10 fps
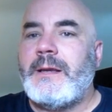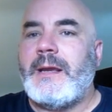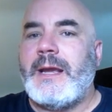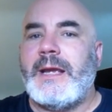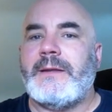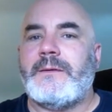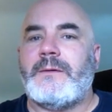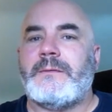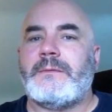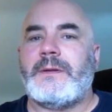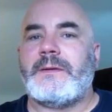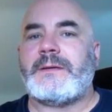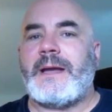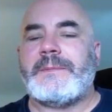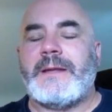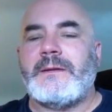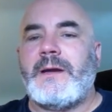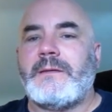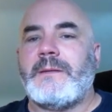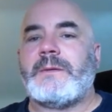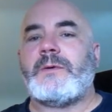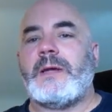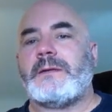and they'll stop that to customs. Okay, so